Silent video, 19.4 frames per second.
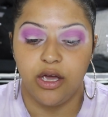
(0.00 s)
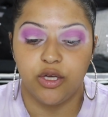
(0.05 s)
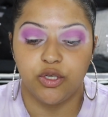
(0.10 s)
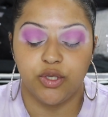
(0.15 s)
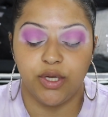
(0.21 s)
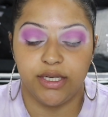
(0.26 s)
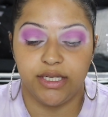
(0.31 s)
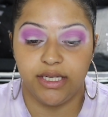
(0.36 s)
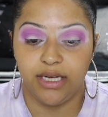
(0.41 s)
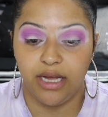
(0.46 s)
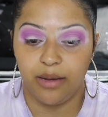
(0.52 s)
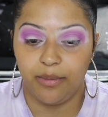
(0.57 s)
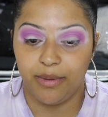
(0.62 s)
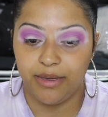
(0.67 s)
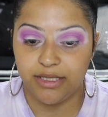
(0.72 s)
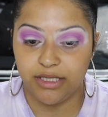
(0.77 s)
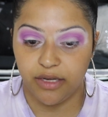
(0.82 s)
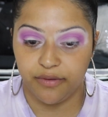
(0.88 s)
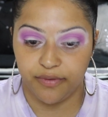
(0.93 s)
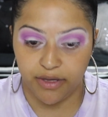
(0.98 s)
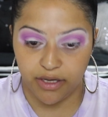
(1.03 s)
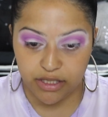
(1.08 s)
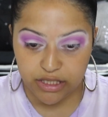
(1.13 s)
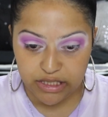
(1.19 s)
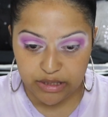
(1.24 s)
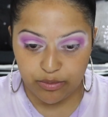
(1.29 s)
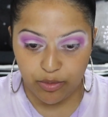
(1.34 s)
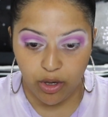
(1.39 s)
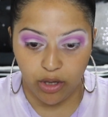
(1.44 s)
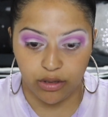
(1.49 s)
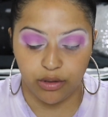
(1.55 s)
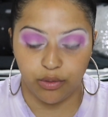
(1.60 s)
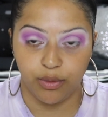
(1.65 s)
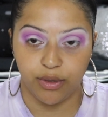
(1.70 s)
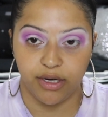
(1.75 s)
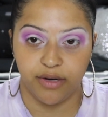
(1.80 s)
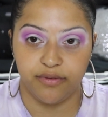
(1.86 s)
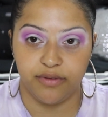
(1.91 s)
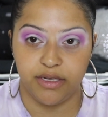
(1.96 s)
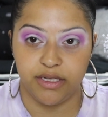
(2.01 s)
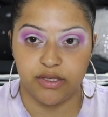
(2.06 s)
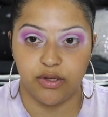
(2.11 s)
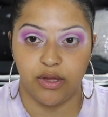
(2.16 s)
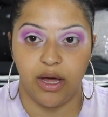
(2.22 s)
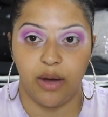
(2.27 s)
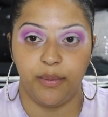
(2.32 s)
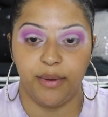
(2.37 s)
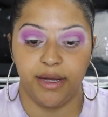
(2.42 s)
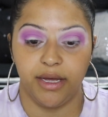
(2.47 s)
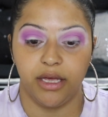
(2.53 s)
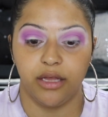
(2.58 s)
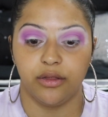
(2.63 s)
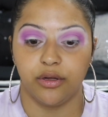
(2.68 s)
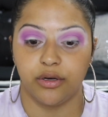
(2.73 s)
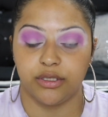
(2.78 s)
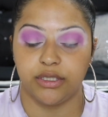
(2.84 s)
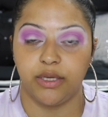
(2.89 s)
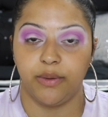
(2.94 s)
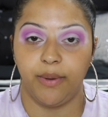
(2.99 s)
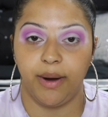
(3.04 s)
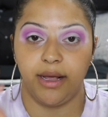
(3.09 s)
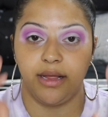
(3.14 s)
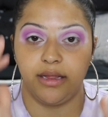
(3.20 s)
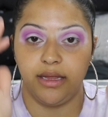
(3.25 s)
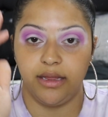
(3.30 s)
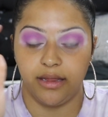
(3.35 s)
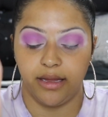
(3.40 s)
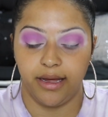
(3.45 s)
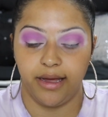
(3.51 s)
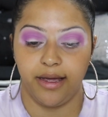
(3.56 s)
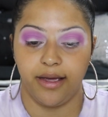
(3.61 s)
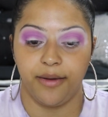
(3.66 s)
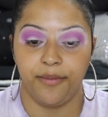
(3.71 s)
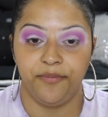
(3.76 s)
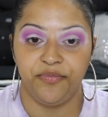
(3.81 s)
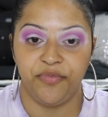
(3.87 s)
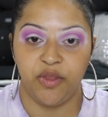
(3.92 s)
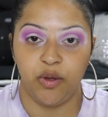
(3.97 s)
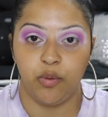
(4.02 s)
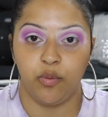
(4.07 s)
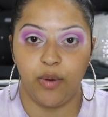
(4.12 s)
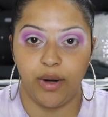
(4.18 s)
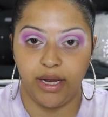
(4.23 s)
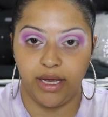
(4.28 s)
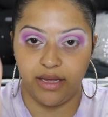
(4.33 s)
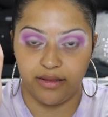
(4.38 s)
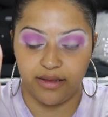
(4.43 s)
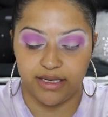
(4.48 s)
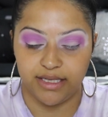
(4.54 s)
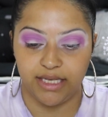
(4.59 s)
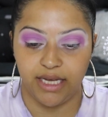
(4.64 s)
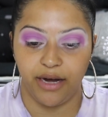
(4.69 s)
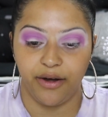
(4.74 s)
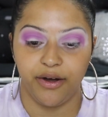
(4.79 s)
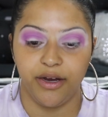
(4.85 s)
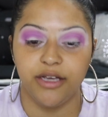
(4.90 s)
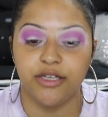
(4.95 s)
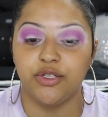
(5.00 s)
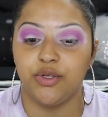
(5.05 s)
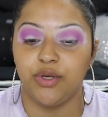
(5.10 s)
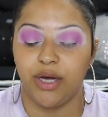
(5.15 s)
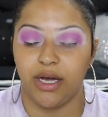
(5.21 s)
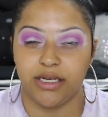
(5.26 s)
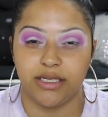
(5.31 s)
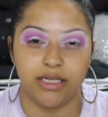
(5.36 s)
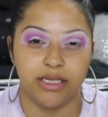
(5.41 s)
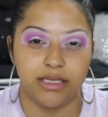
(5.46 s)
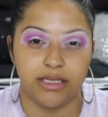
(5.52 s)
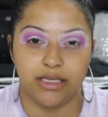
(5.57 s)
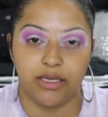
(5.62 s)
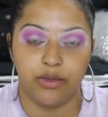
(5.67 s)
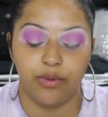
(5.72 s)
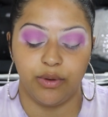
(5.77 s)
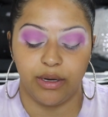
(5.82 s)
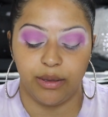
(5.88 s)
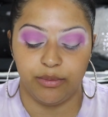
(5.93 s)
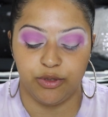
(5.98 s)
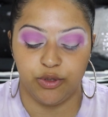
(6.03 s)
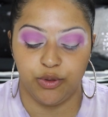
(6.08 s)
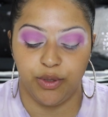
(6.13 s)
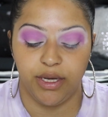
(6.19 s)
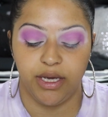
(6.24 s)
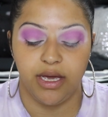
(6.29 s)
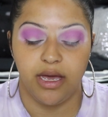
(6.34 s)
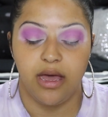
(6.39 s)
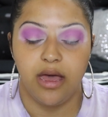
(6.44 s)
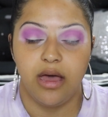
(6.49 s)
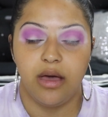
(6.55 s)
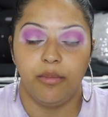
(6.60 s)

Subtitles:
So I did get myself like a smaller one of these so that way I can look directly like right in this area so you guys can see what doing.